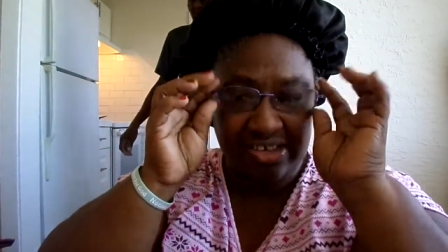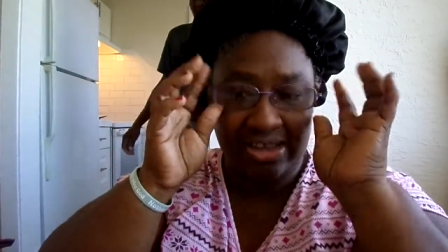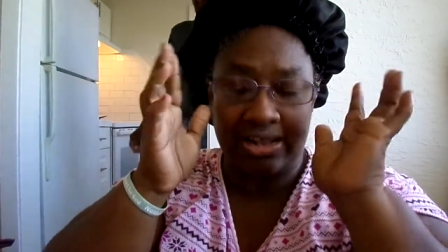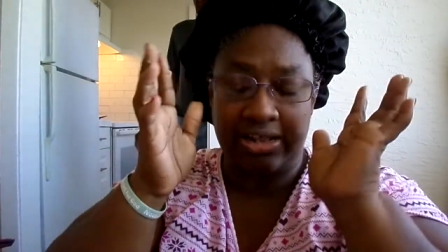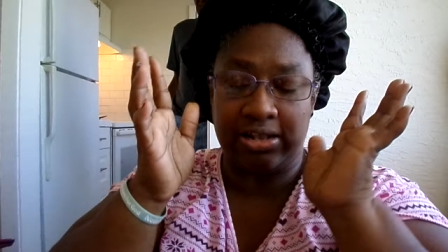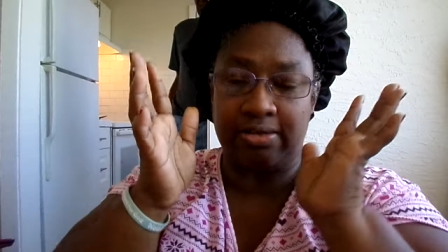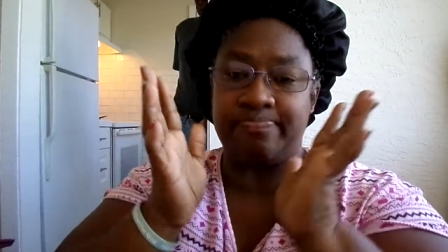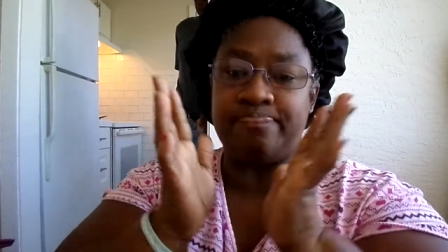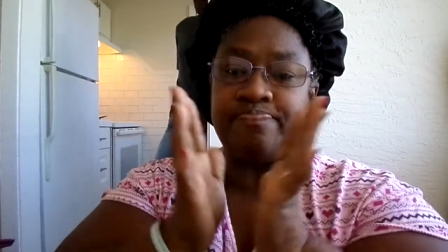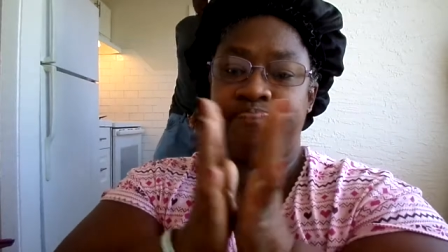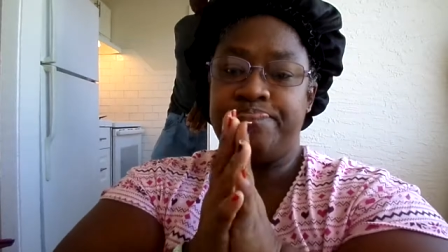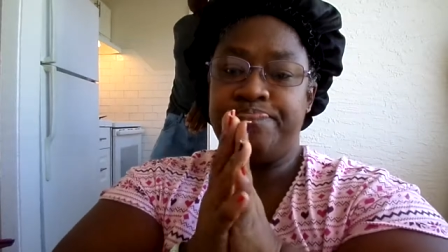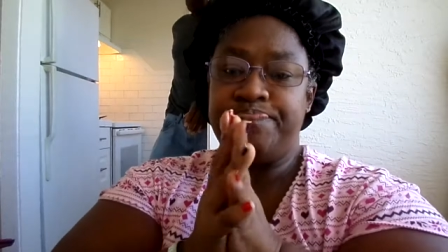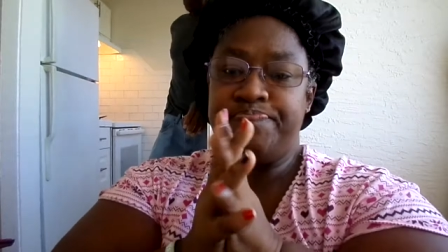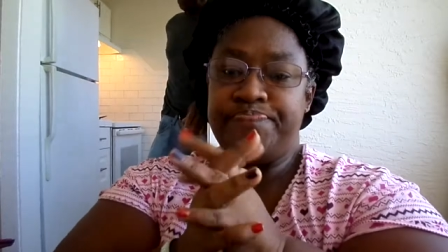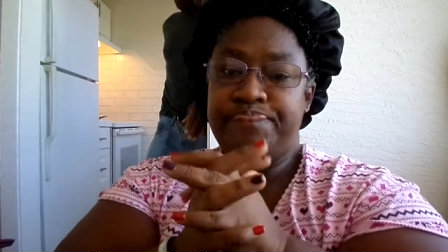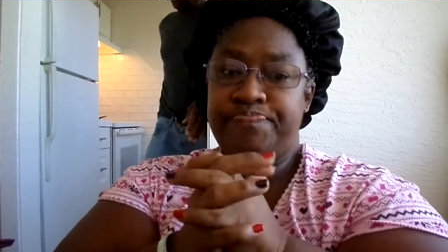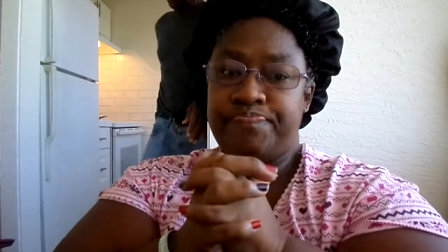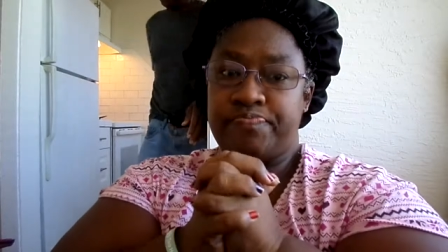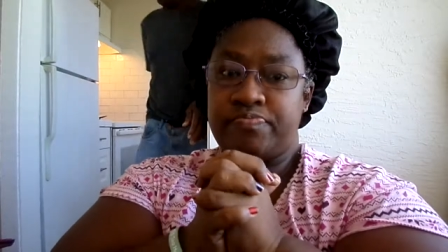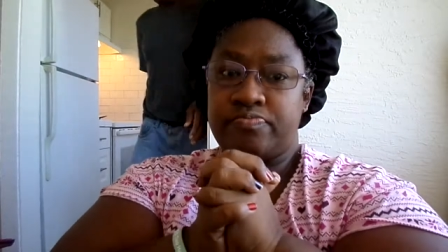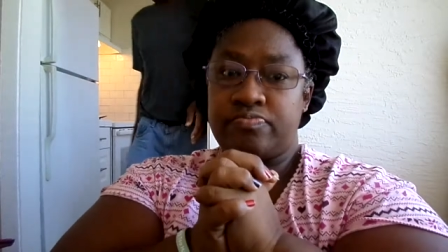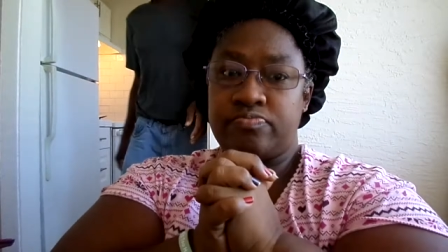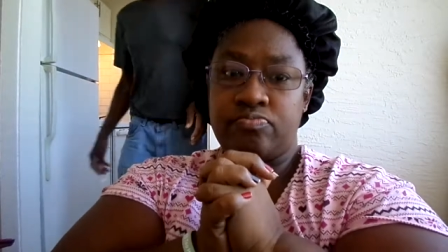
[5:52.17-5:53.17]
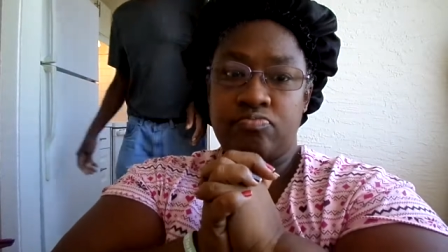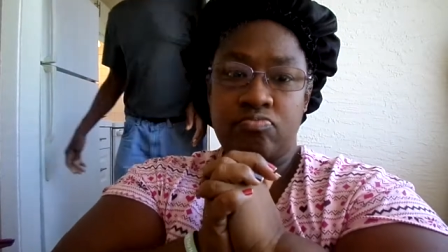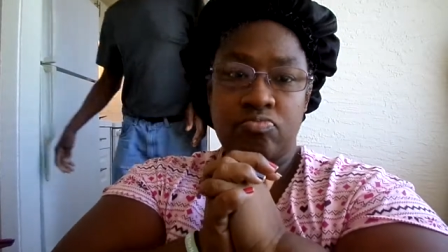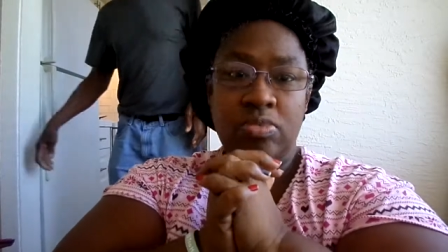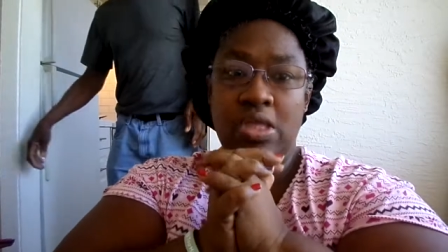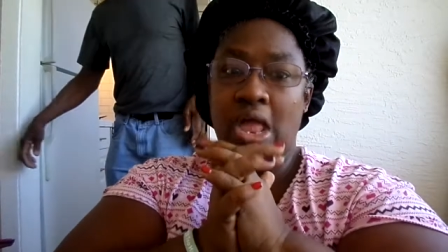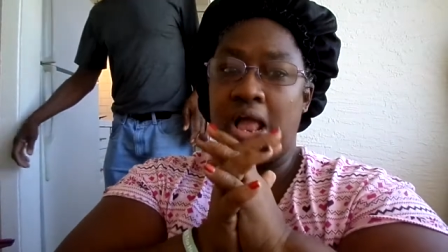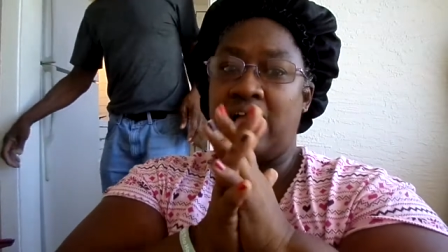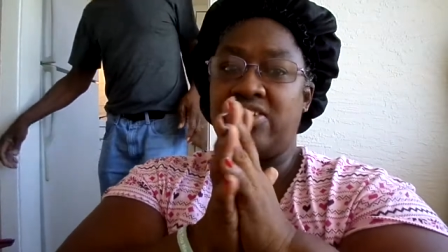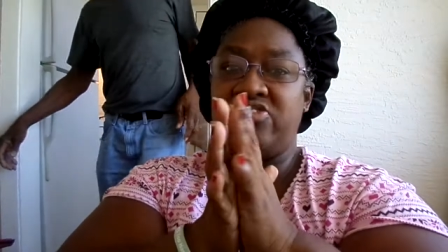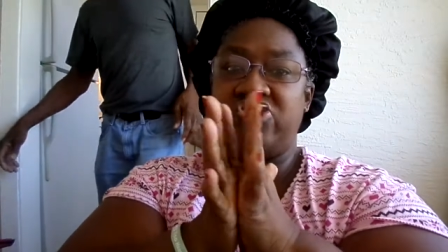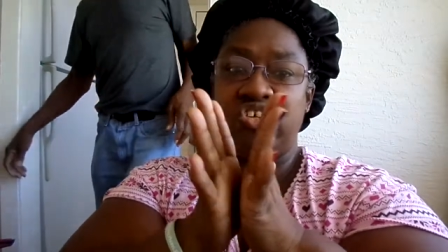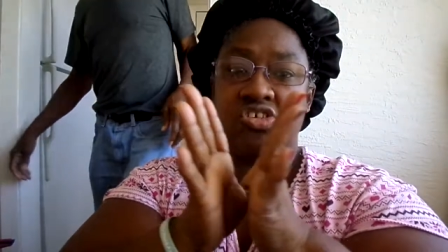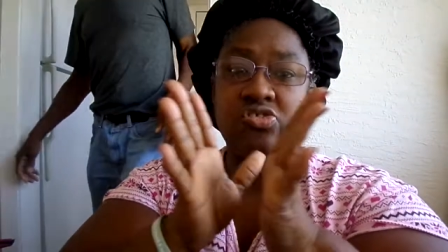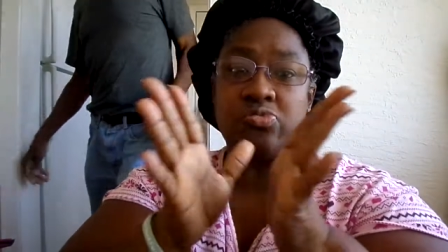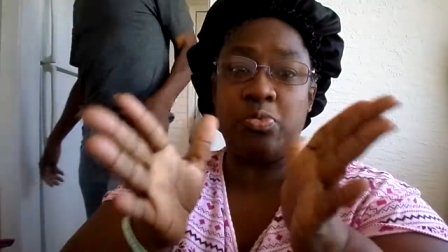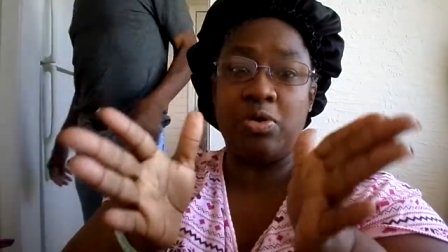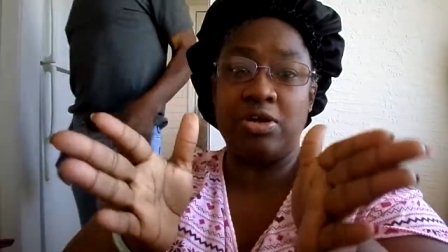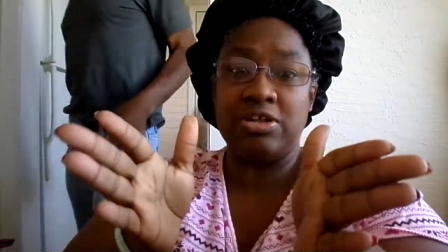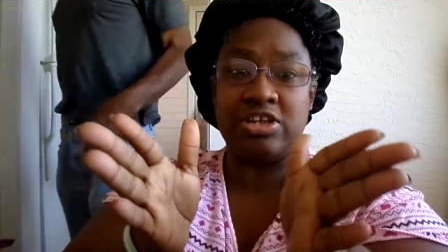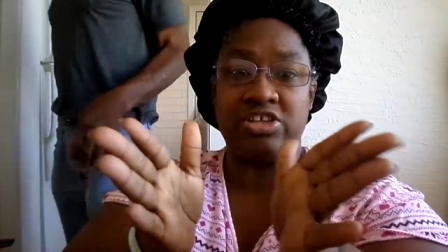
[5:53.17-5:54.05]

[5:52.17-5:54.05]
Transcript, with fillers: And I just want